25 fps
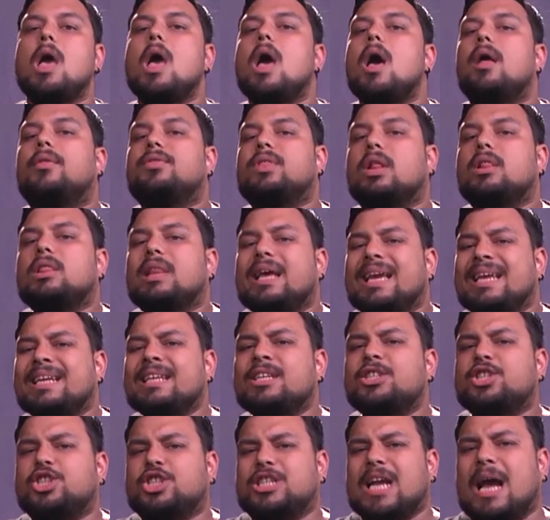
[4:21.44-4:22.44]
The
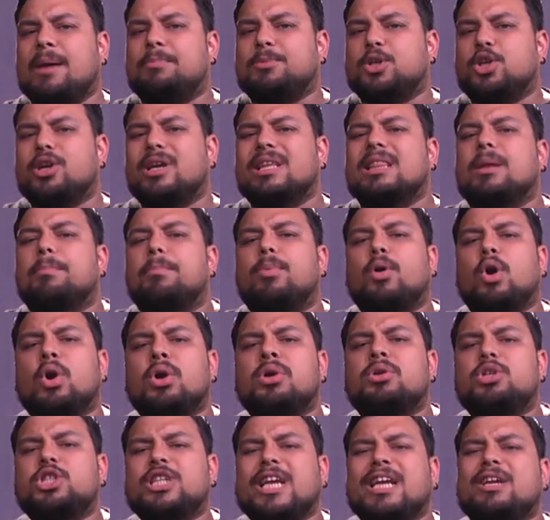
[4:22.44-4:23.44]
latest chapter in the
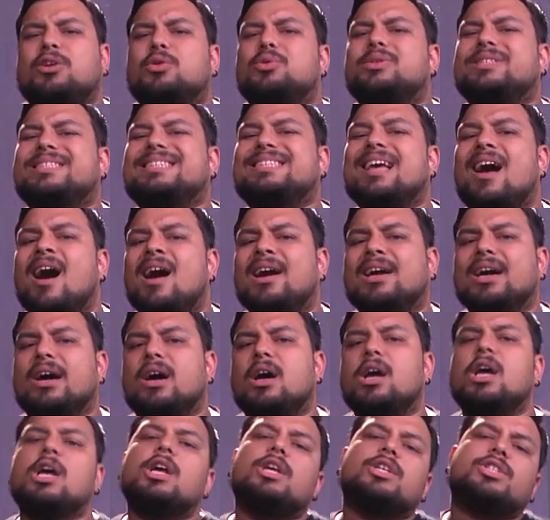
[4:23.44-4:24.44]
Poroshenko saga
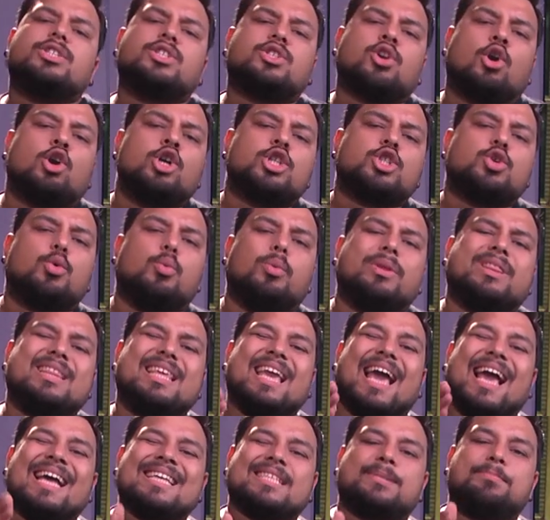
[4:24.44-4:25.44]
starts with the
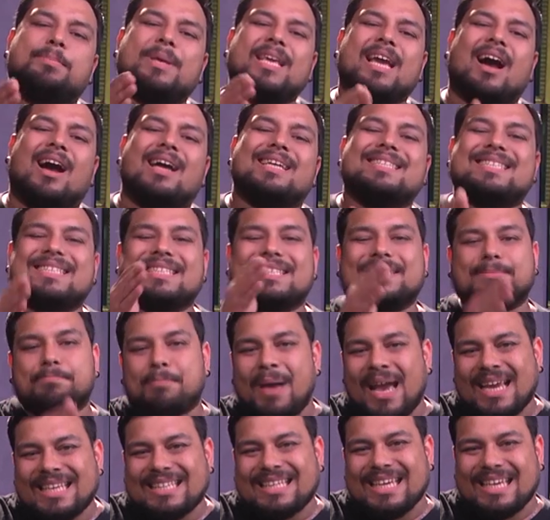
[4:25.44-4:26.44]
FBI
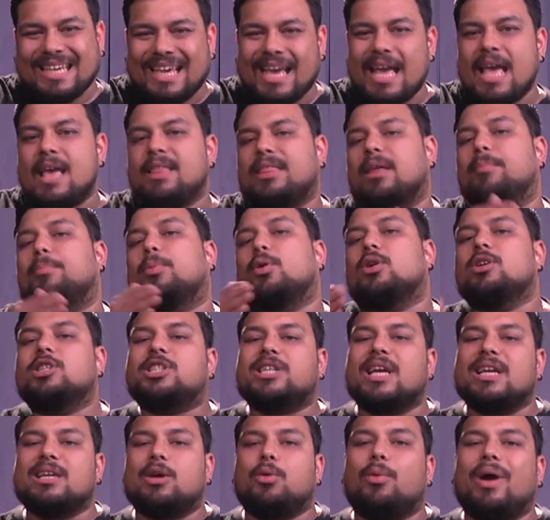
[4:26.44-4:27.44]
suspecting that
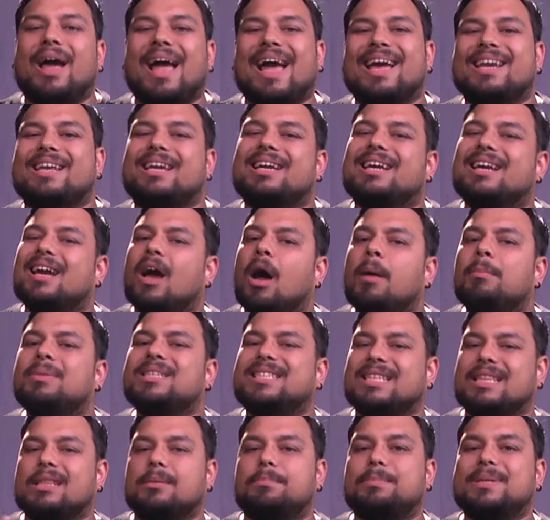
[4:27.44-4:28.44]
Poroshenko had come
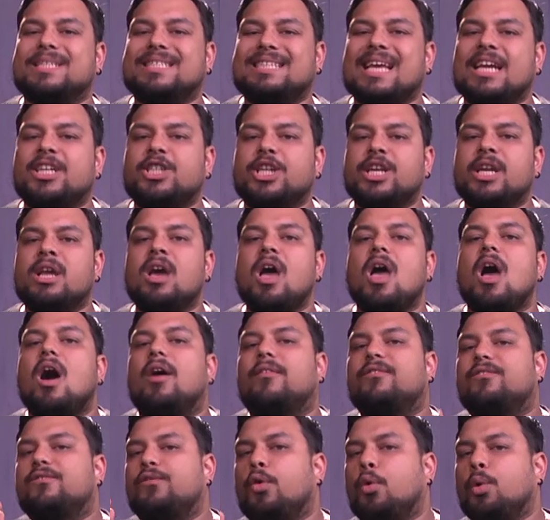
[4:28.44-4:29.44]
into the possession
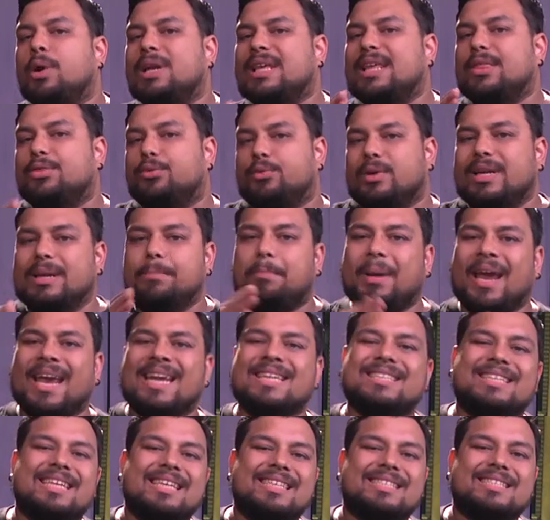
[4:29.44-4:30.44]
of 43
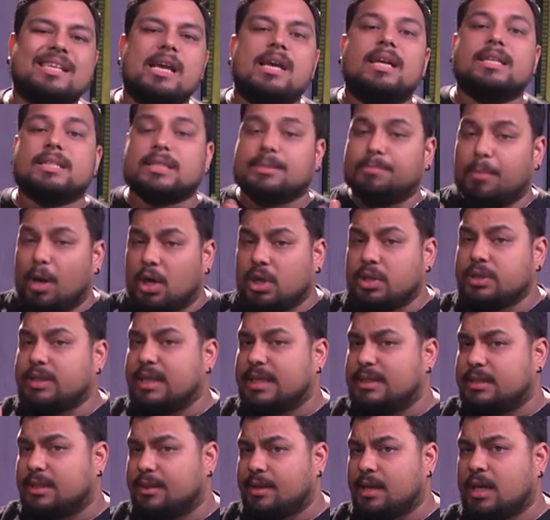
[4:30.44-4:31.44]
paintings smuggled
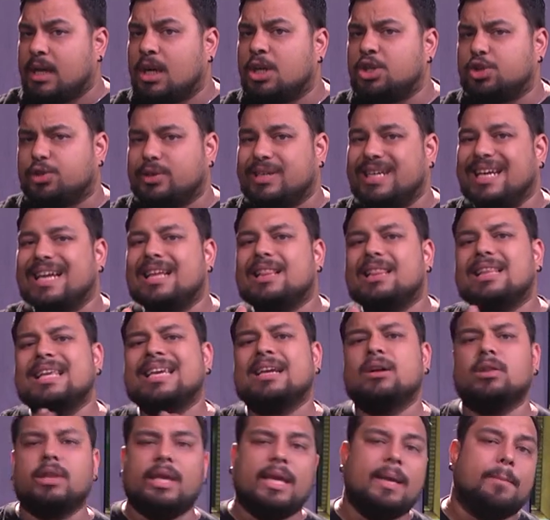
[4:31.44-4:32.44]
into the country
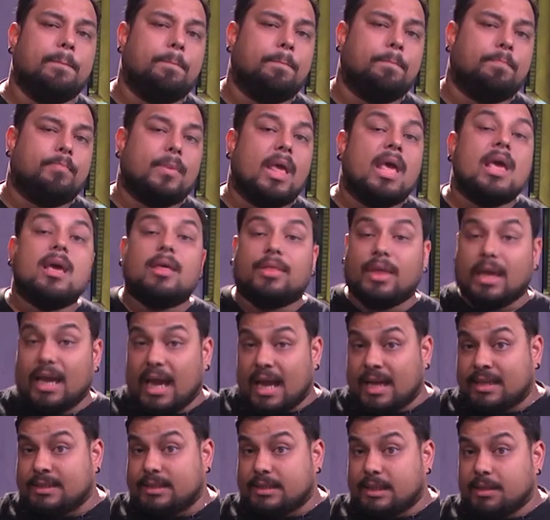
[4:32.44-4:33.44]
illegally. They
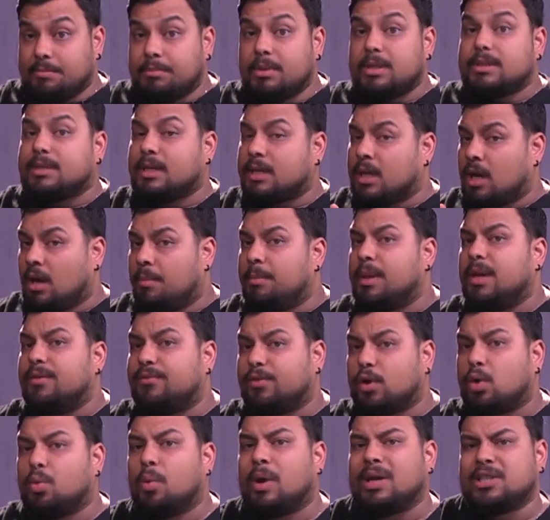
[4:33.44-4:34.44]
asked him to come in
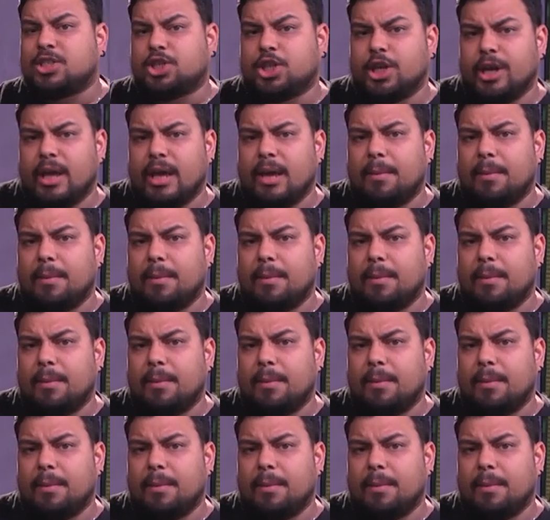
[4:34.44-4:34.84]
for questioning,